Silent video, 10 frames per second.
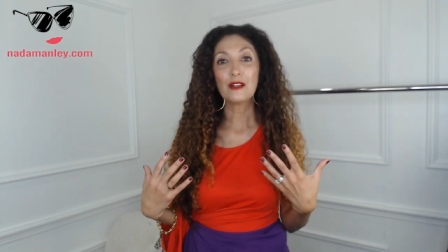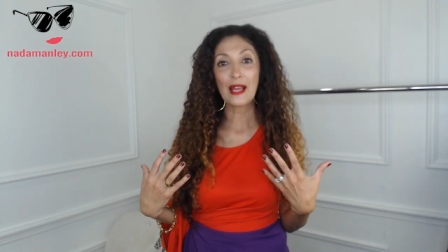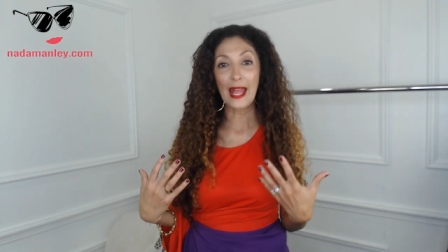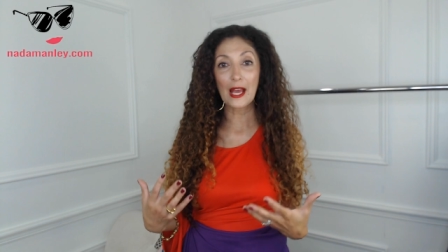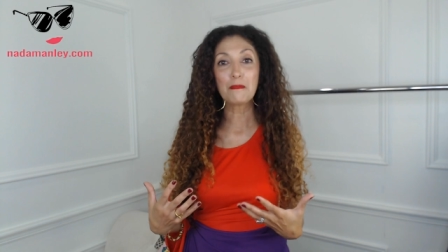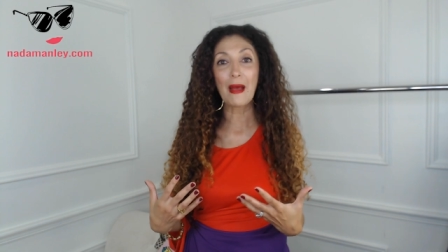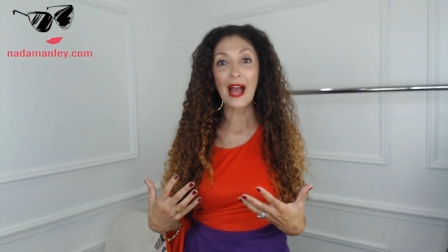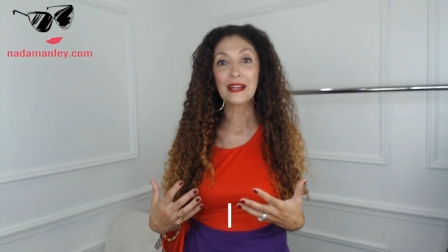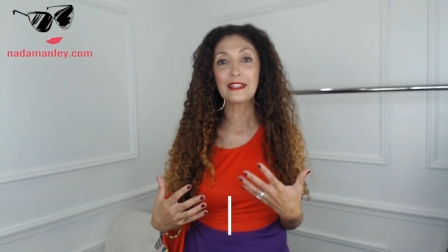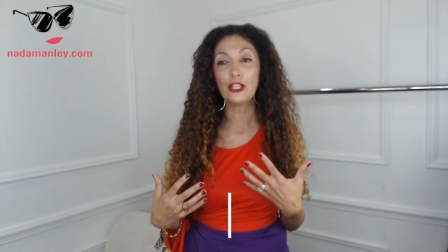
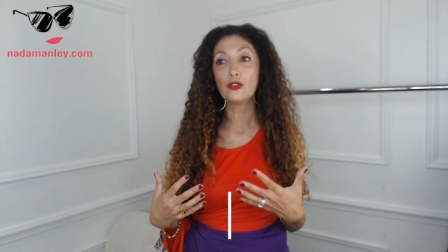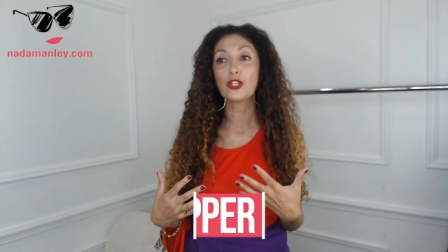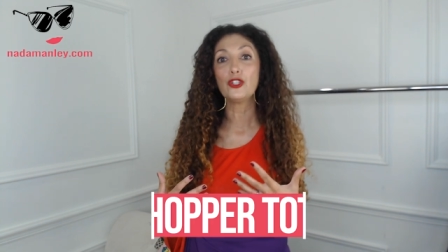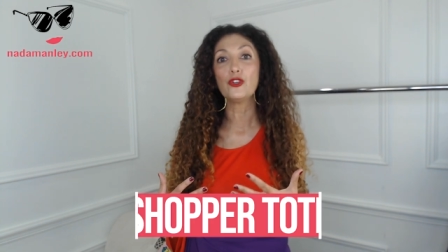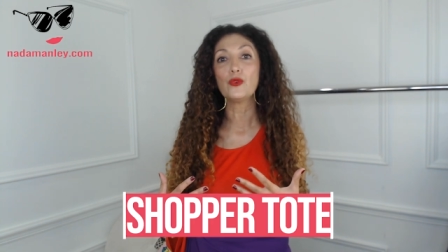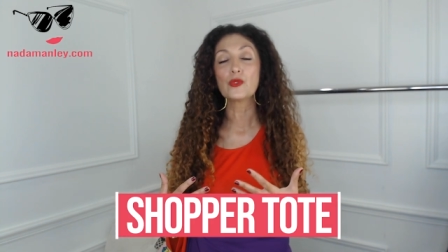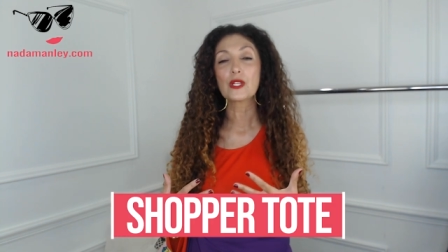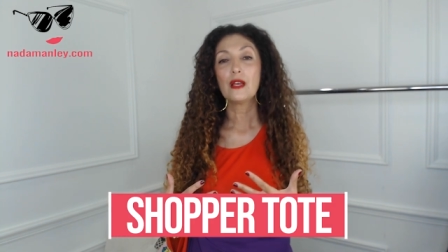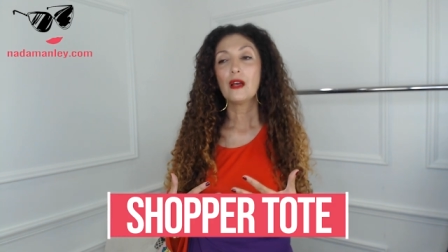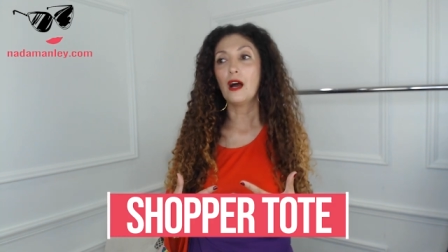handbag that you can
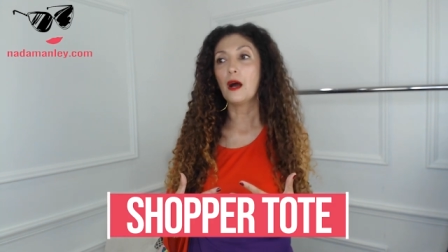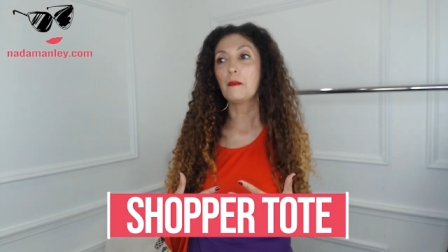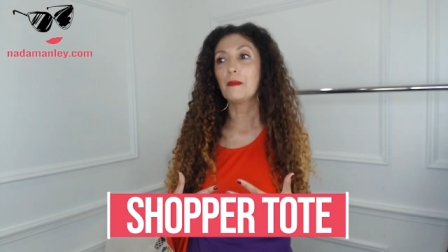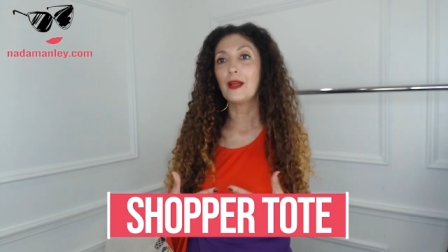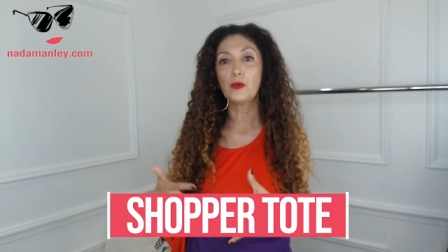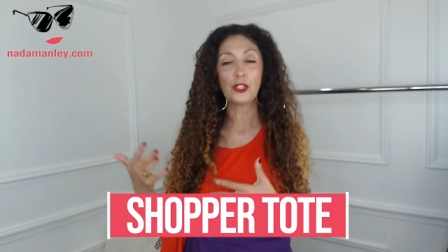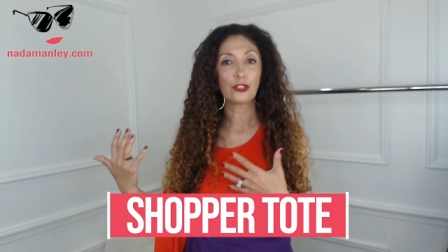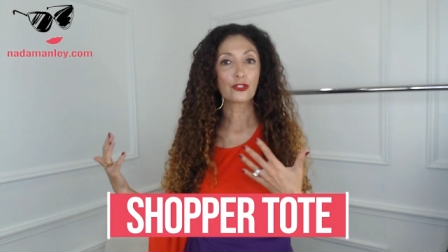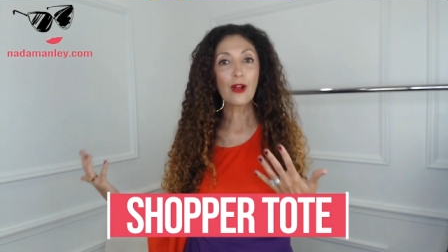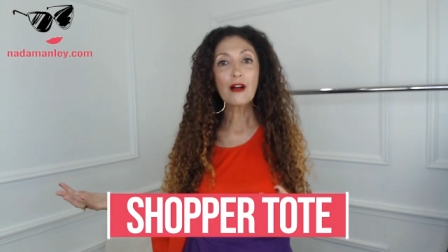use um, when
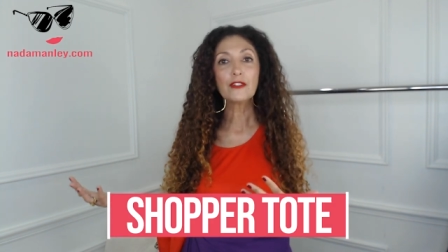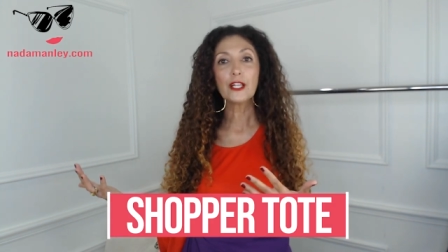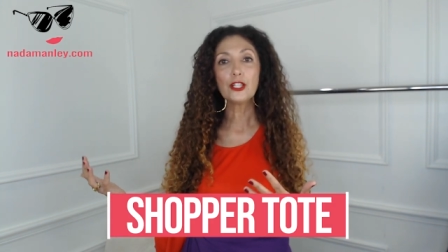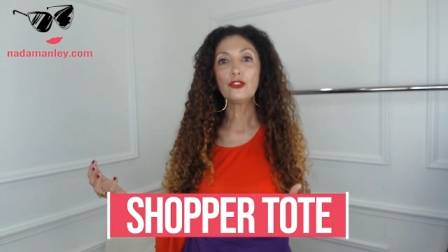you're traveling.